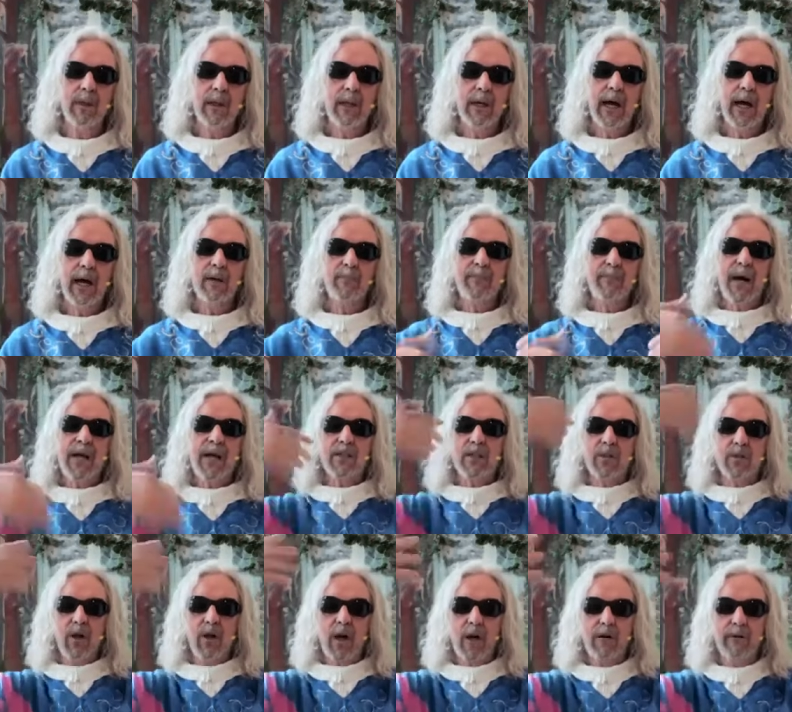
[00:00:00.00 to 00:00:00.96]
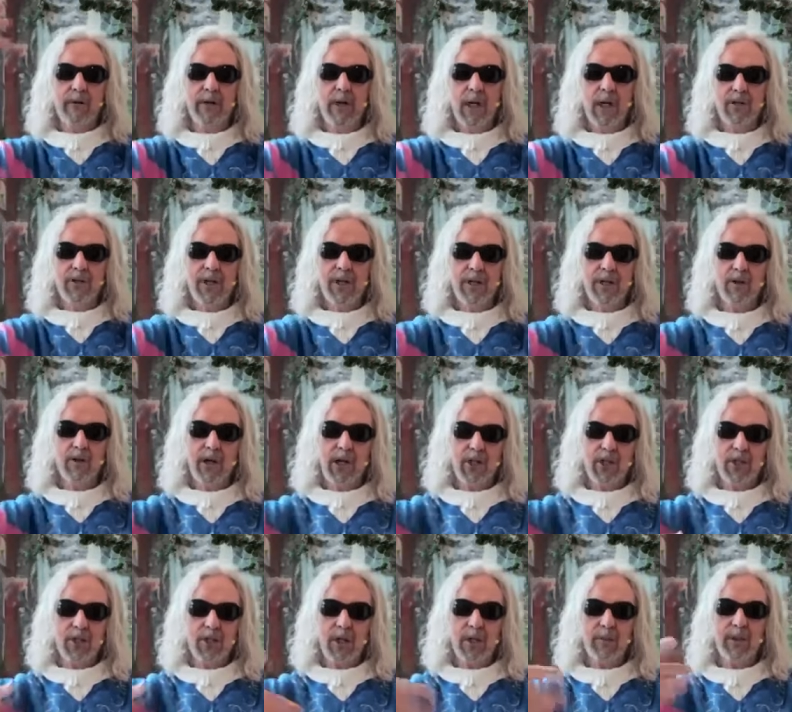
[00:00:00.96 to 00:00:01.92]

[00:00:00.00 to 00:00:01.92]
and pass it on generationally,